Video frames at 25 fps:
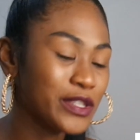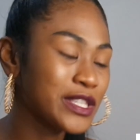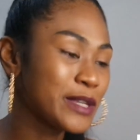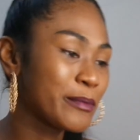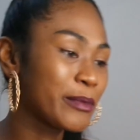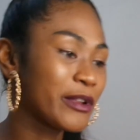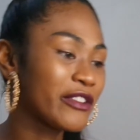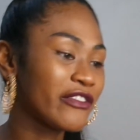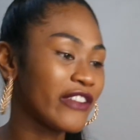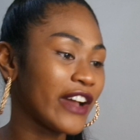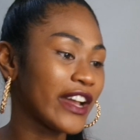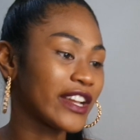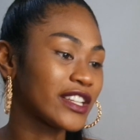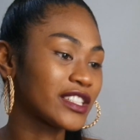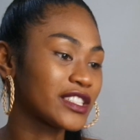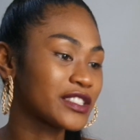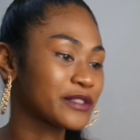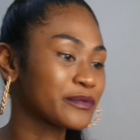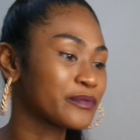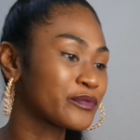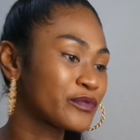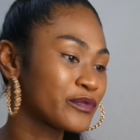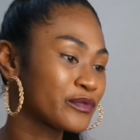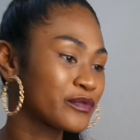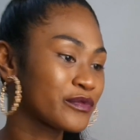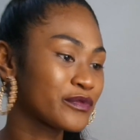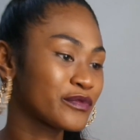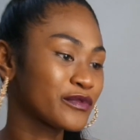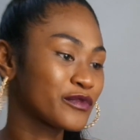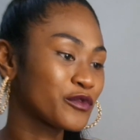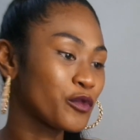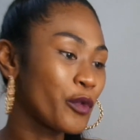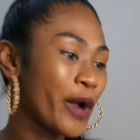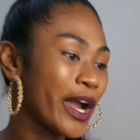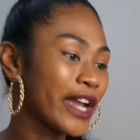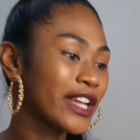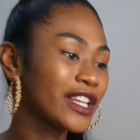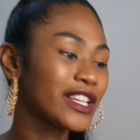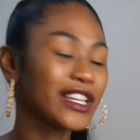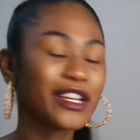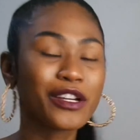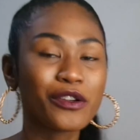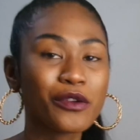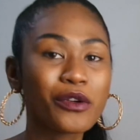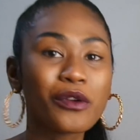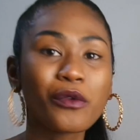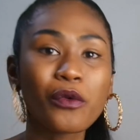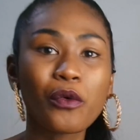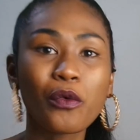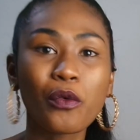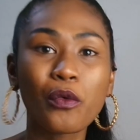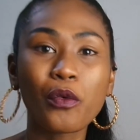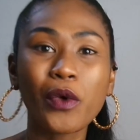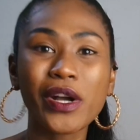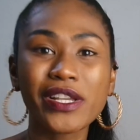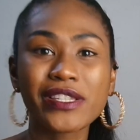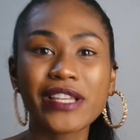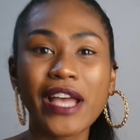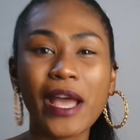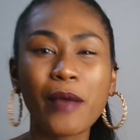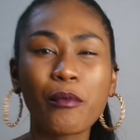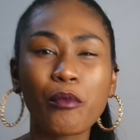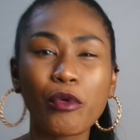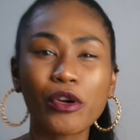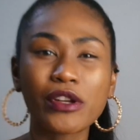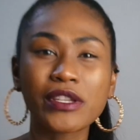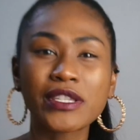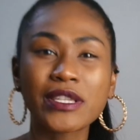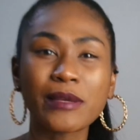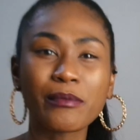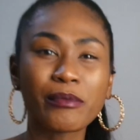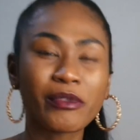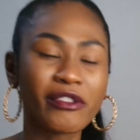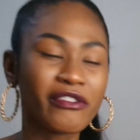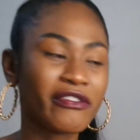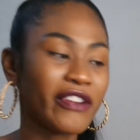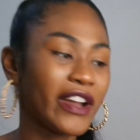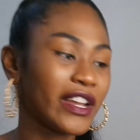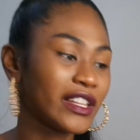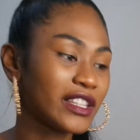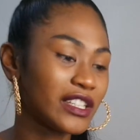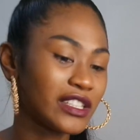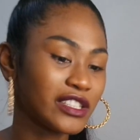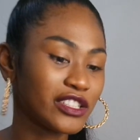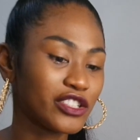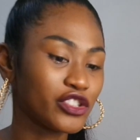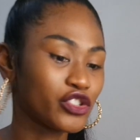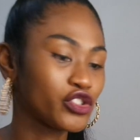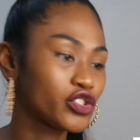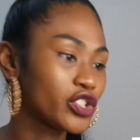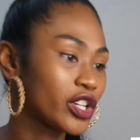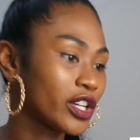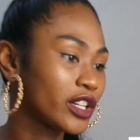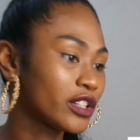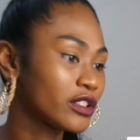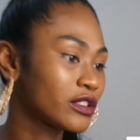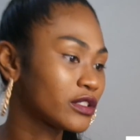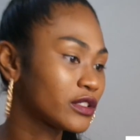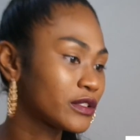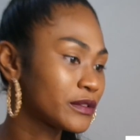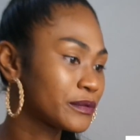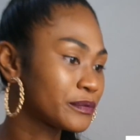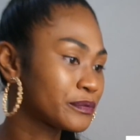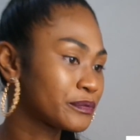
simplified. Why was I more simplified than this channel?